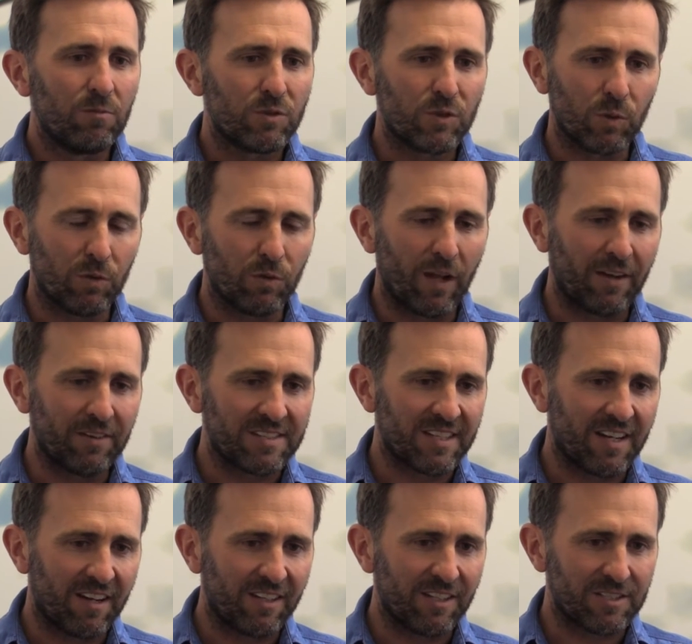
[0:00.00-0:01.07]
sort of
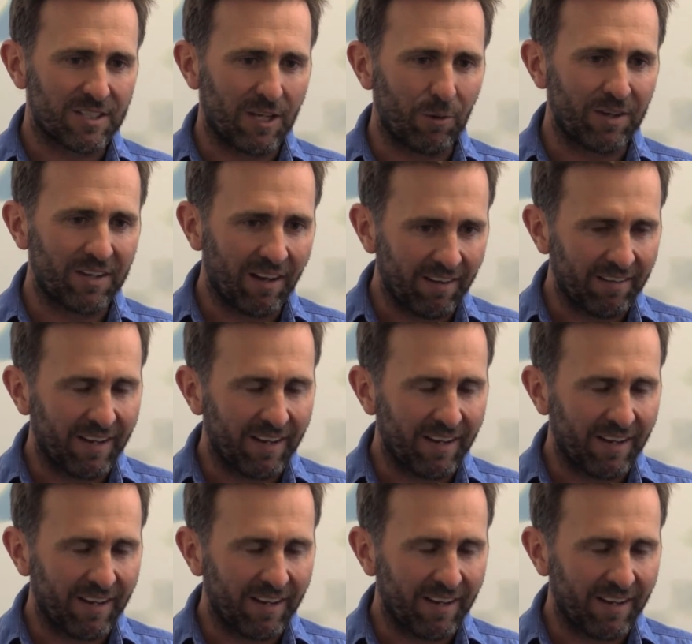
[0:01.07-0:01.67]
understanding your sowing date